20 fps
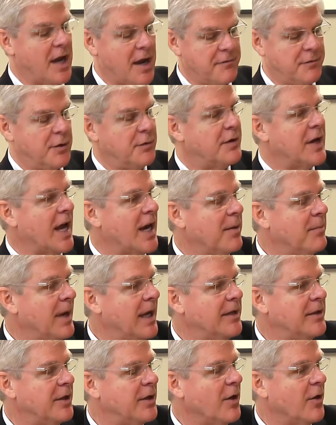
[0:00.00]
of you've got to
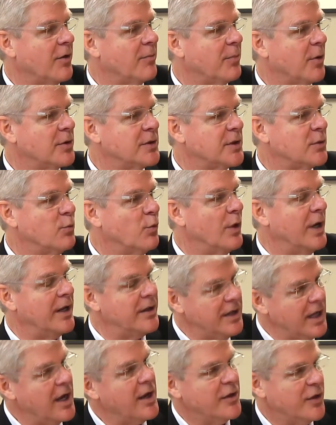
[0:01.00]
make the other person
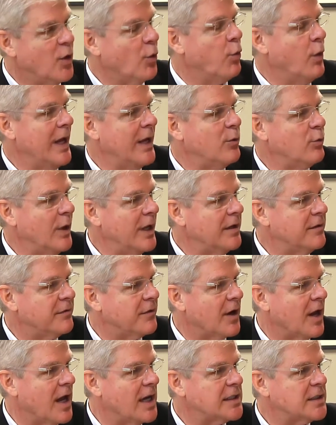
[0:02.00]
win, the win-win
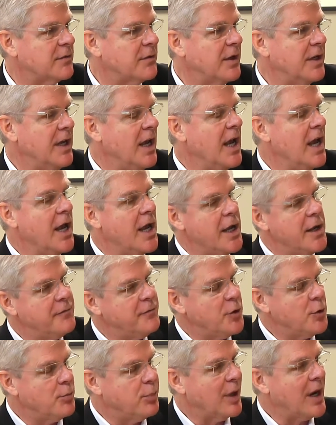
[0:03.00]
philosophy. If
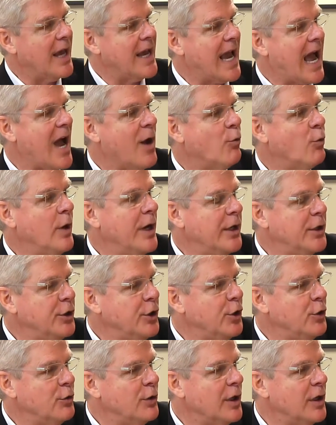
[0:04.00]
you play I win,
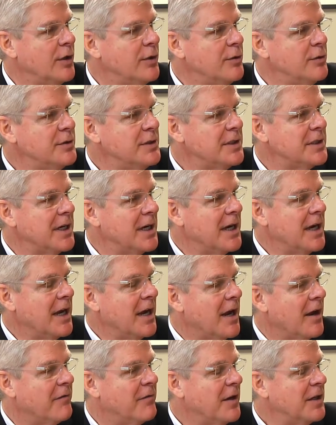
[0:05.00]
you lose,
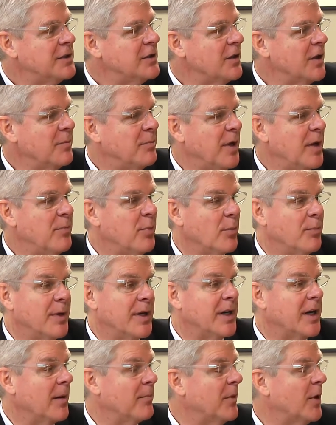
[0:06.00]
eventually people
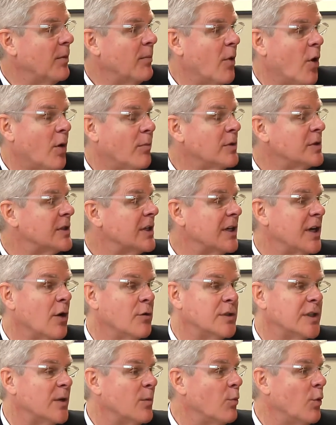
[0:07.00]
pick up their marbles and go
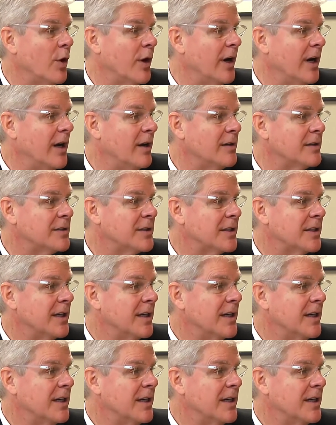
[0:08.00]
somewhere else.